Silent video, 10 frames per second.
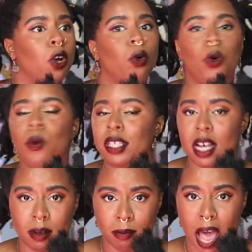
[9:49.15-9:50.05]
Who is that
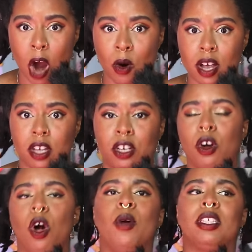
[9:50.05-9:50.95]
empowering? You're
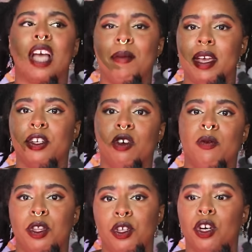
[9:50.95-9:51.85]
always coming into it
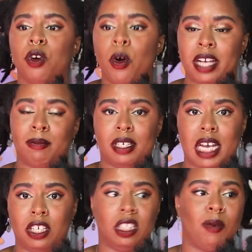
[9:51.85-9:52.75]
with your own
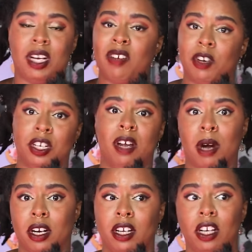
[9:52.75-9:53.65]
expectations of what diversity and
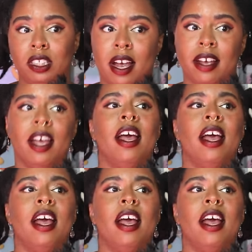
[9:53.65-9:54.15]
marketing looks like.